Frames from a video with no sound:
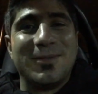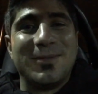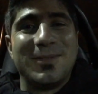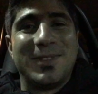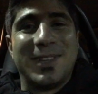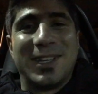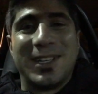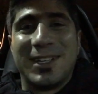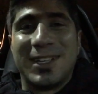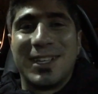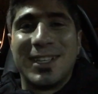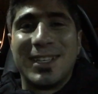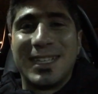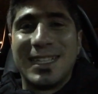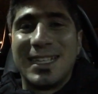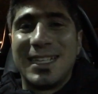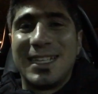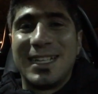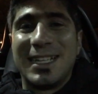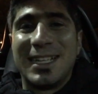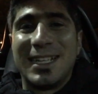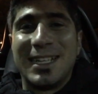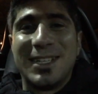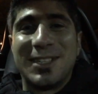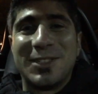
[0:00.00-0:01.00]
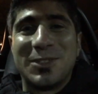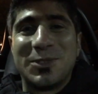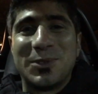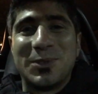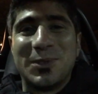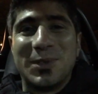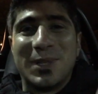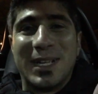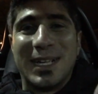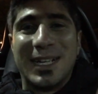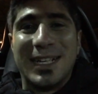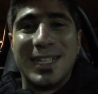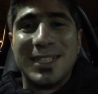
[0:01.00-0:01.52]
We are not here
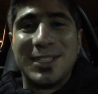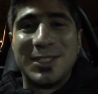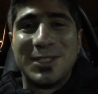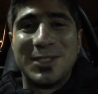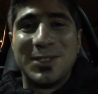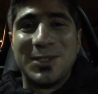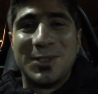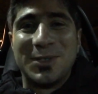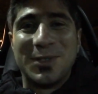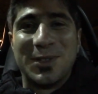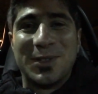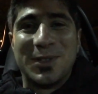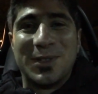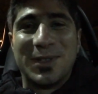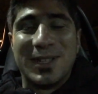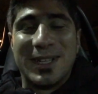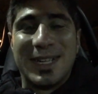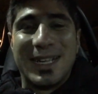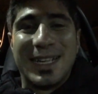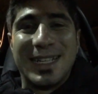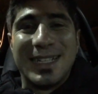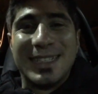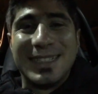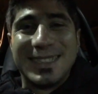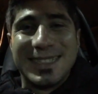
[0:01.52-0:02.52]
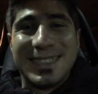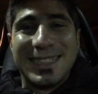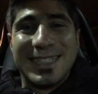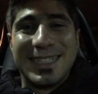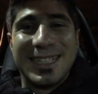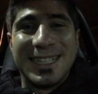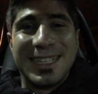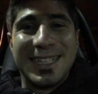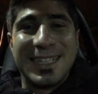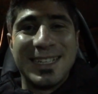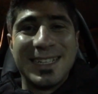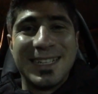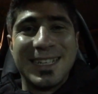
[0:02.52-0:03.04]
to hurt you or
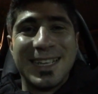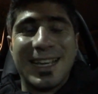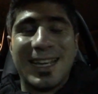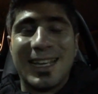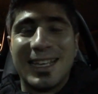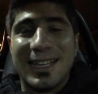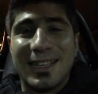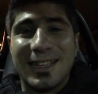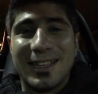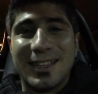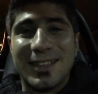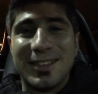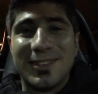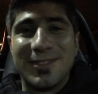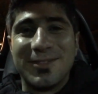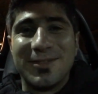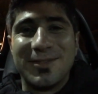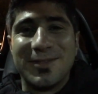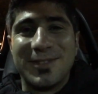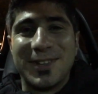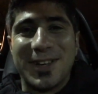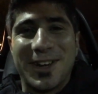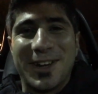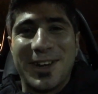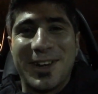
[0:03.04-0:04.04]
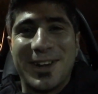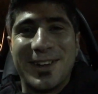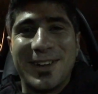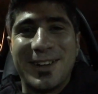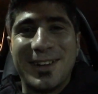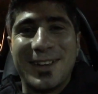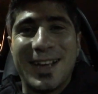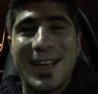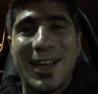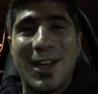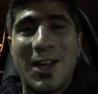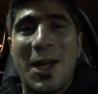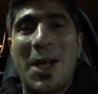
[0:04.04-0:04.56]
anything. And we are.
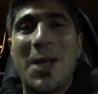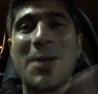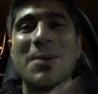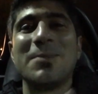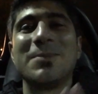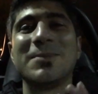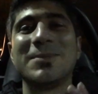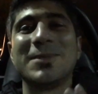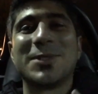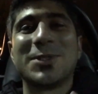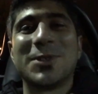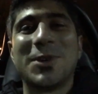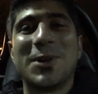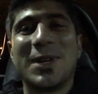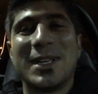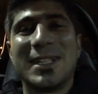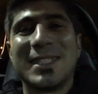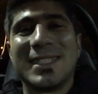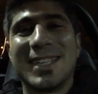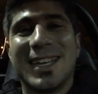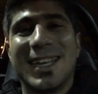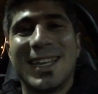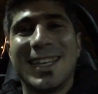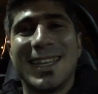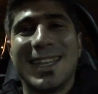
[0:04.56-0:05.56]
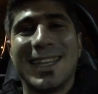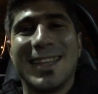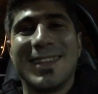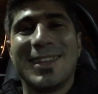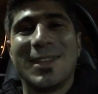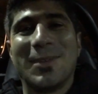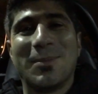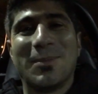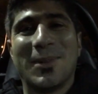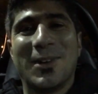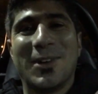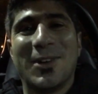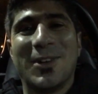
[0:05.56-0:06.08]
I'm so excited
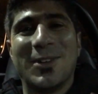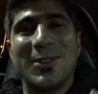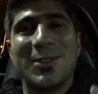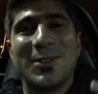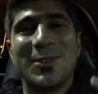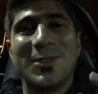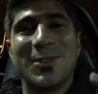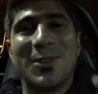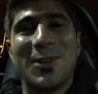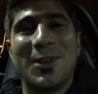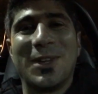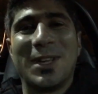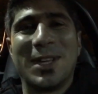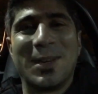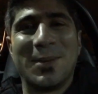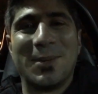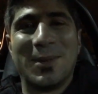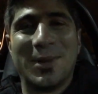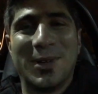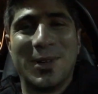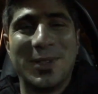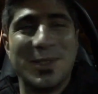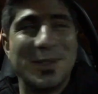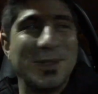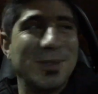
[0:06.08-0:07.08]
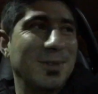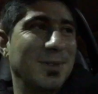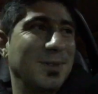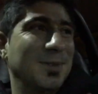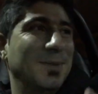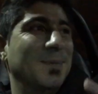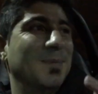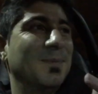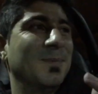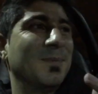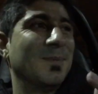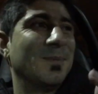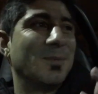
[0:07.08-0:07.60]
about knowing about you
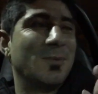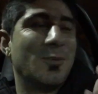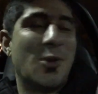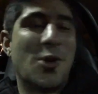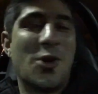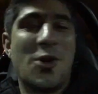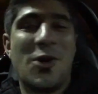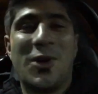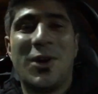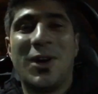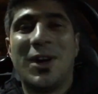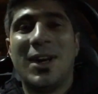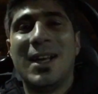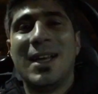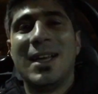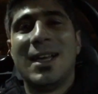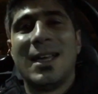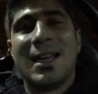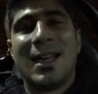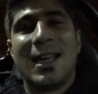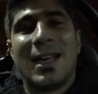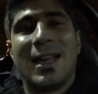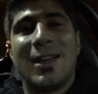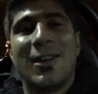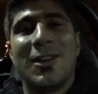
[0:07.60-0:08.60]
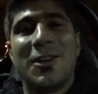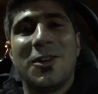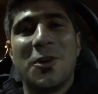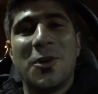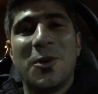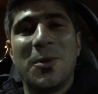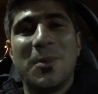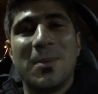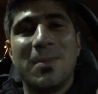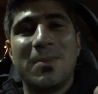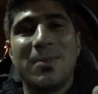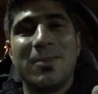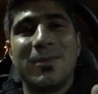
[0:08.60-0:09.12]
more, and I
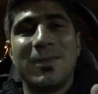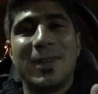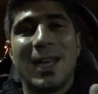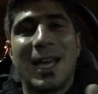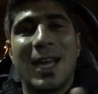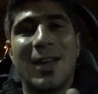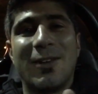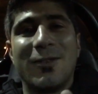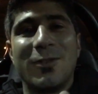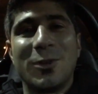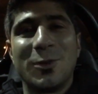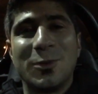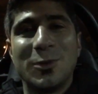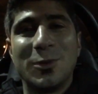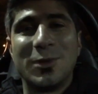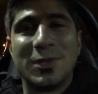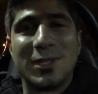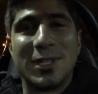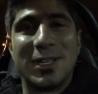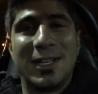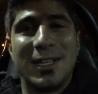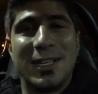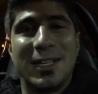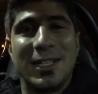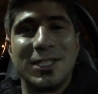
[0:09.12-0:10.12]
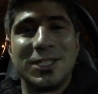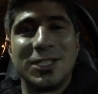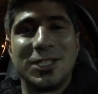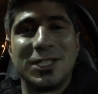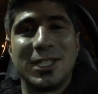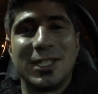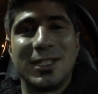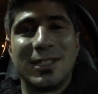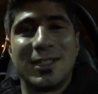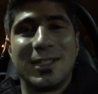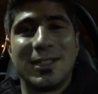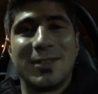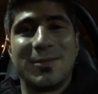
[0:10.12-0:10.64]
hope we have a good connection.